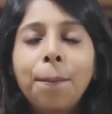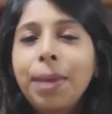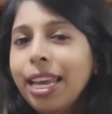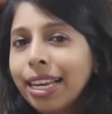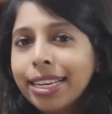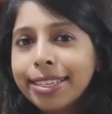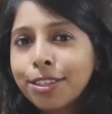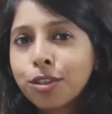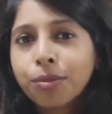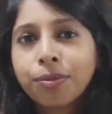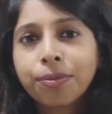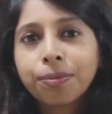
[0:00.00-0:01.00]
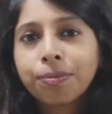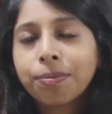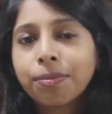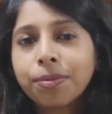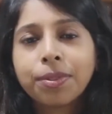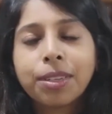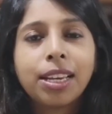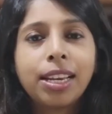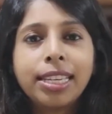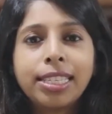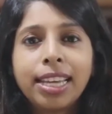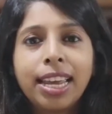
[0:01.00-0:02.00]
make a list of
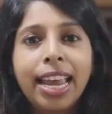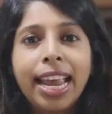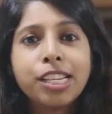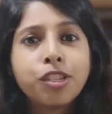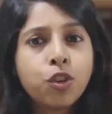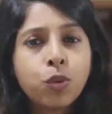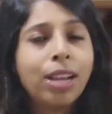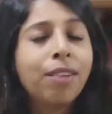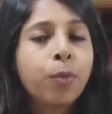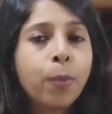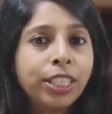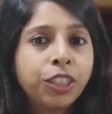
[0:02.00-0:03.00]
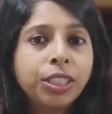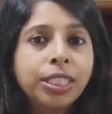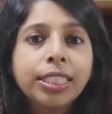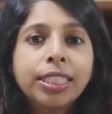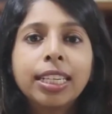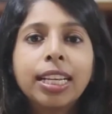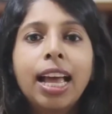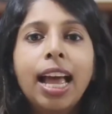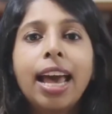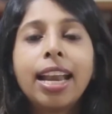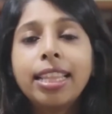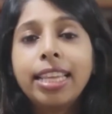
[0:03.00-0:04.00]
let's say 8 to 12 questions
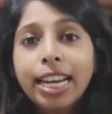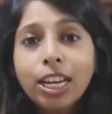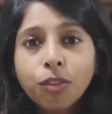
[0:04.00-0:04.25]
and at the end